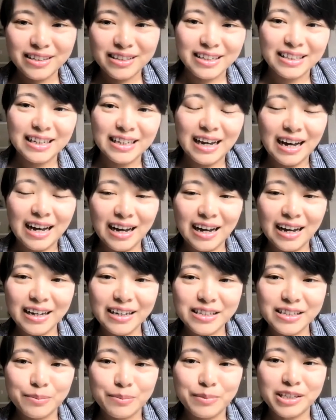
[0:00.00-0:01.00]
and
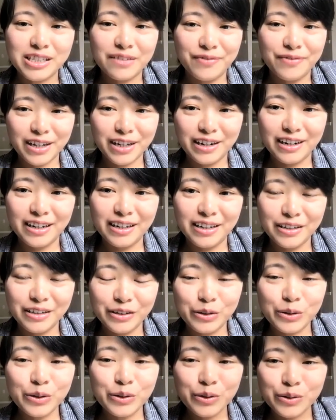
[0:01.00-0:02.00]
I specifically
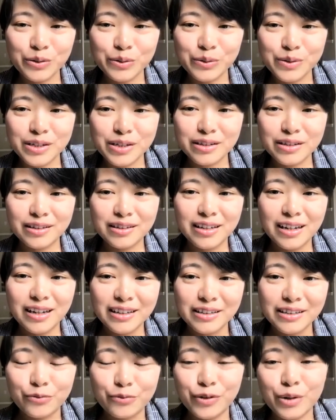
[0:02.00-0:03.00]
use
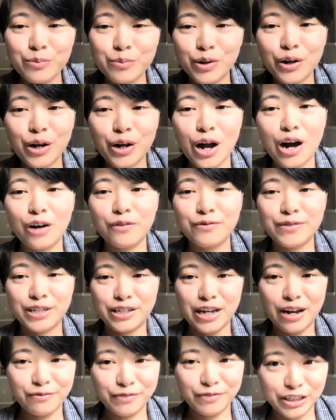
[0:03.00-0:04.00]
the framework of
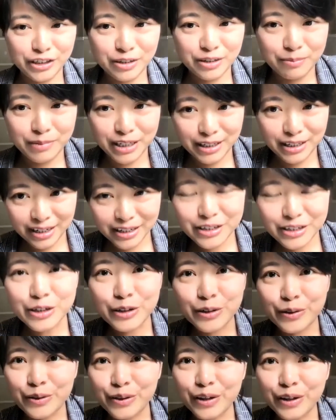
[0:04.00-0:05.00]

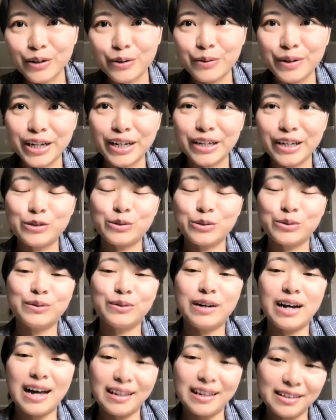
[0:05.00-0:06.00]
self-determination theory
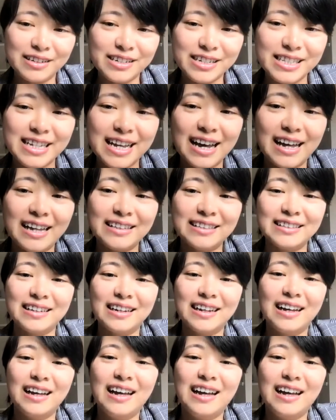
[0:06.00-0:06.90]
to understand